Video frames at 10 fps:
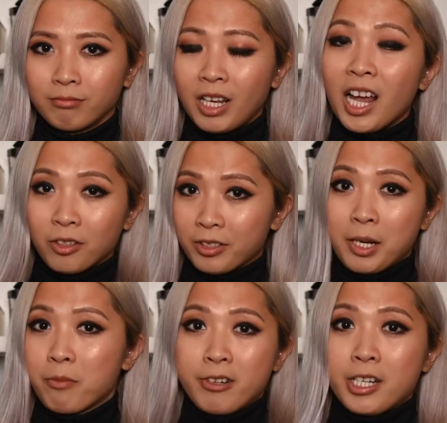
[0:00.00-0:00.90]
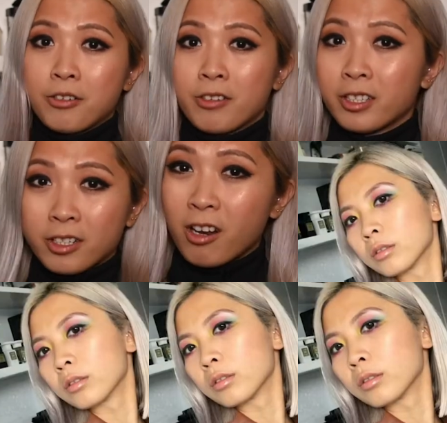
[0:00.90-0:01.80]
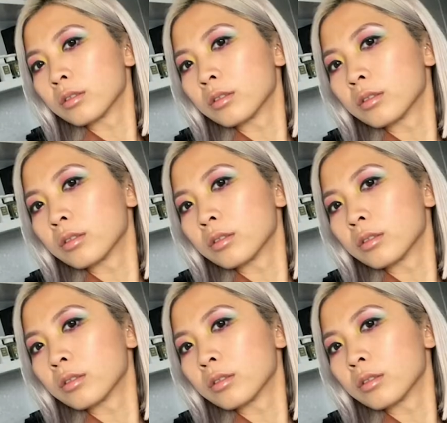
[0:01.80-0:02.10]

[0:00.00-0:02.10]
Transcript: I look damn great during the lockdown.